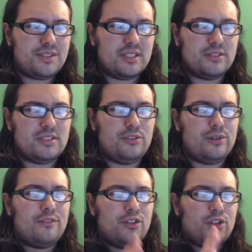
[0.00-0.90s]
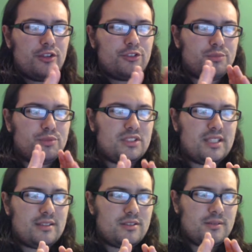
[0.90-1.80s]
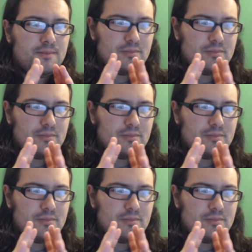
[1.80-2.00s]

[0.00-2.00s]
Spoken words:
DLC, you have your 100%,